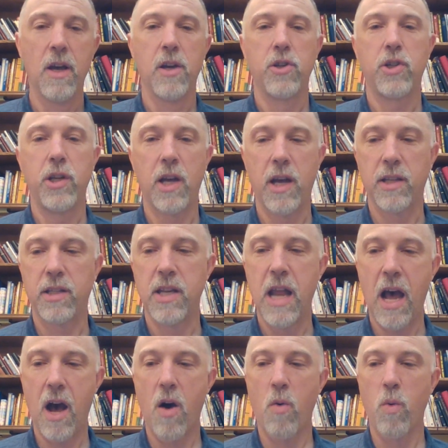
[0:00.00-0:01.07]
She has
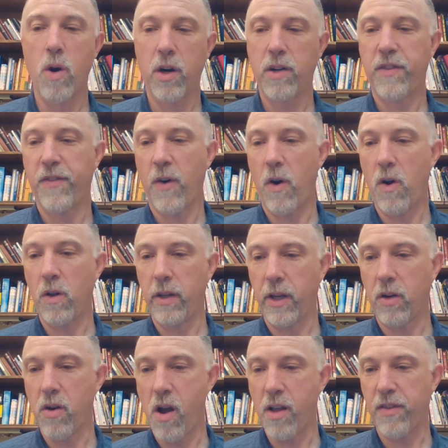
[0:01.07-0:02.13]
now worked for Holy
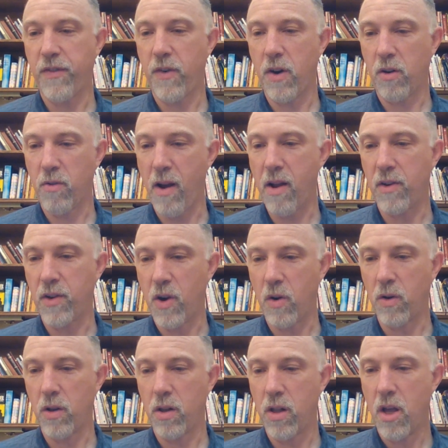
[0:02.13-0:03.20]
Cross for a grand
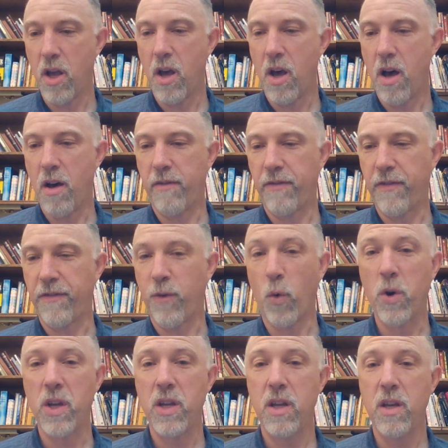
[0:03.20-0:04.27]
total of
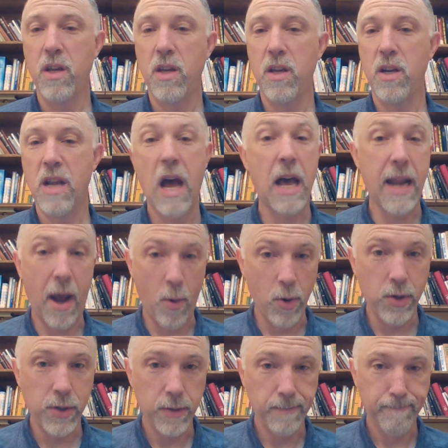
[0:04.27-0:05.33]
49
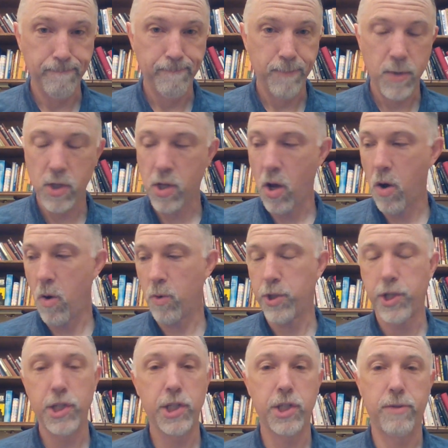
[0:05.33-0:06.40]
hours. So
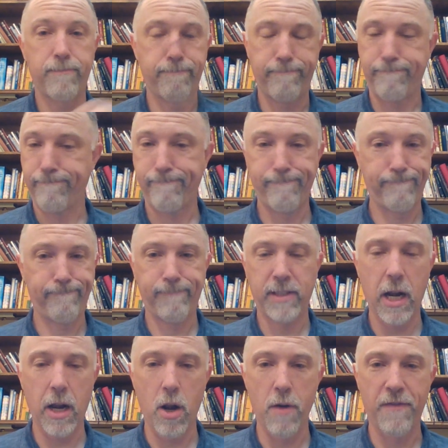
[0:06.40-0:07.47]
she's, she's
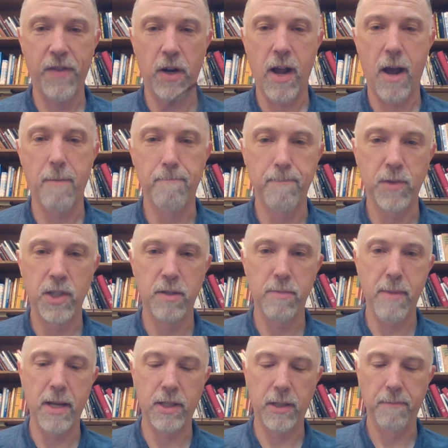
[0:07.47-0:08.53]
got it all figured out. She's
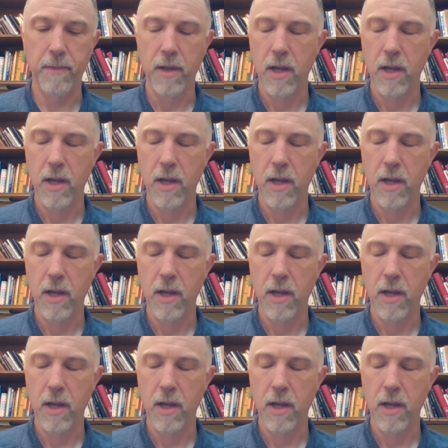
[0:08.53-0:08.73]
amazing.